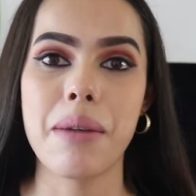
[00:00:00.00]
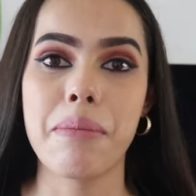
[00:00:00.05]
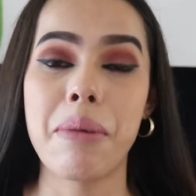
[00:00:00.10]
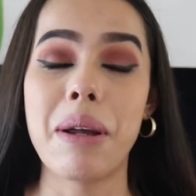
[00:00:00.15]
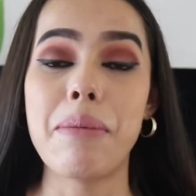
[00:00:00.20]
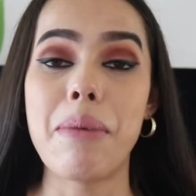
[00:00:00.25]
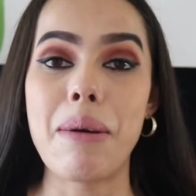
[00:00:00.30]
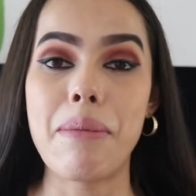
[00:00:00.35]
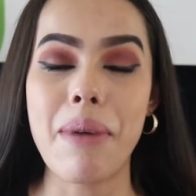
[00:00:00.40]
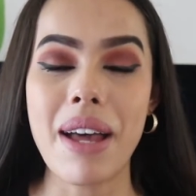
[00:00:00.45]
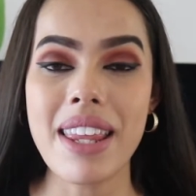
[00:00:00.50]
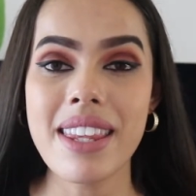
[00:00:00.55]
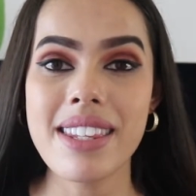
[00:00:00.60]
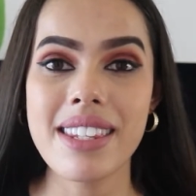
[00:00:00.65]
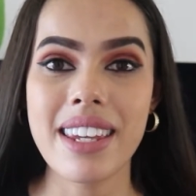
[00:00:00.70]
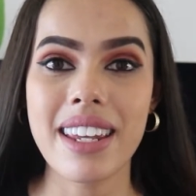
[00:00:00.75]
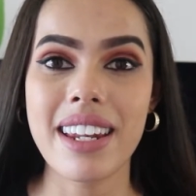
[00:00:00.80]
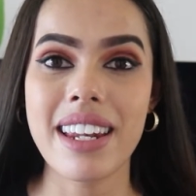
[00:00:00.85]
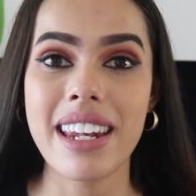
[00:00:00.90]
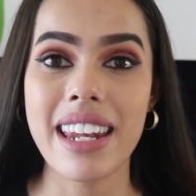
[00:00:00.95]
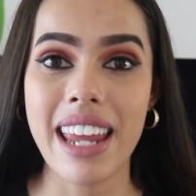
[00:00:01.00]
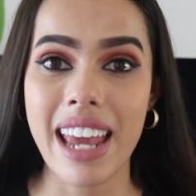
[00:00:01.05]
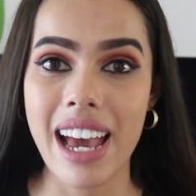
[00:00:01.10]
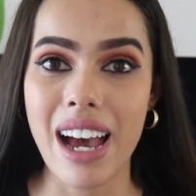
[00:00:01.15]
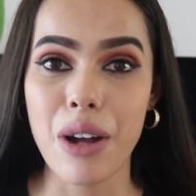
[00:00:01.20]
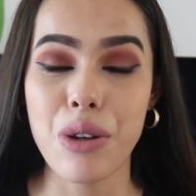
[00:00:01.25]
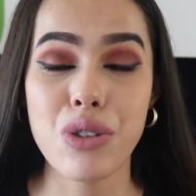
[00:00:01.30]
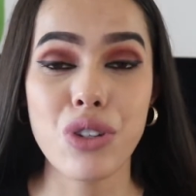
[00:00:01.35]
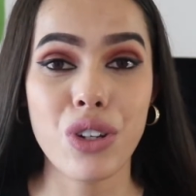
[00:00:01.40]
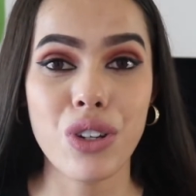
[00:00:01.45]
but my mindset
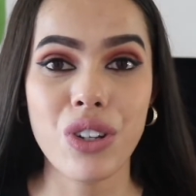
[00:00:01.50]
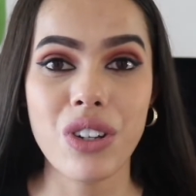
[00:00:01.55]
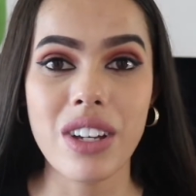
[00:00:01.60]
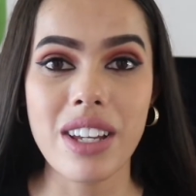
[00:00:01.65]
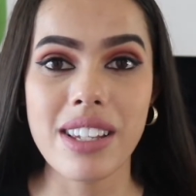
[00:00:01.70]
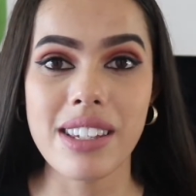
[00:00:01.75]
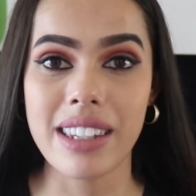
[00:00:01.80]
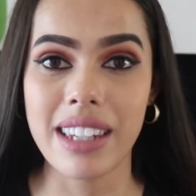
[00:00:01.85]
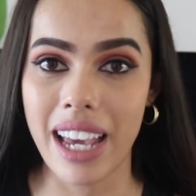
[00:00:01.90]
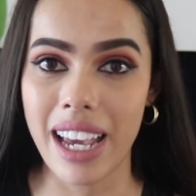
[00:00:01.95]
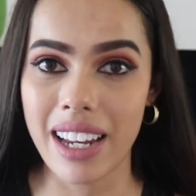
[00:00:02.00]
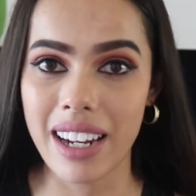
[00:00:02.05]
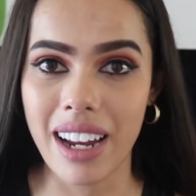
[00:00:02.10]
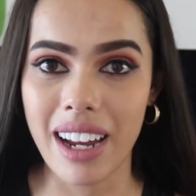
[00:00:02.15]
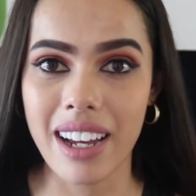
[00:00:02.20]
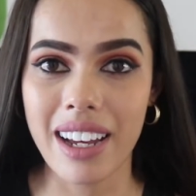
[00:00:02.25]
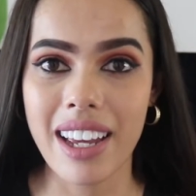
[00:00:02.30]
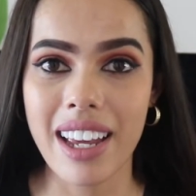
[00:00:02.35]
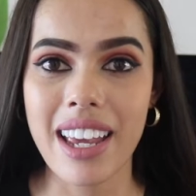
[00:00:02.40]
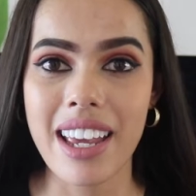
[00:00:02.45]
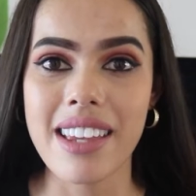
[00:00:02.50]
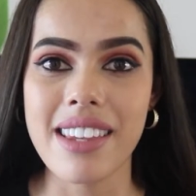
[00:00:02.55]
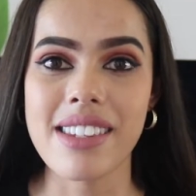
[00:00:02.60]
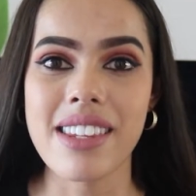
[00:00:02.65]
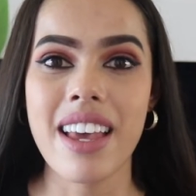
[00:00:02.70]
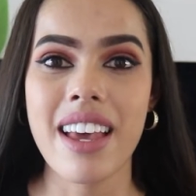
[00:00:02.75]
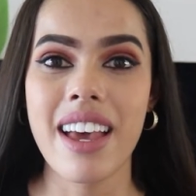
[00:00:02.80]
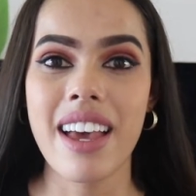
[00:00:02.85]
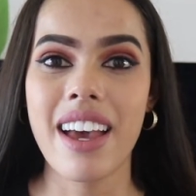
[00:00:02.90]
now 2 years later is,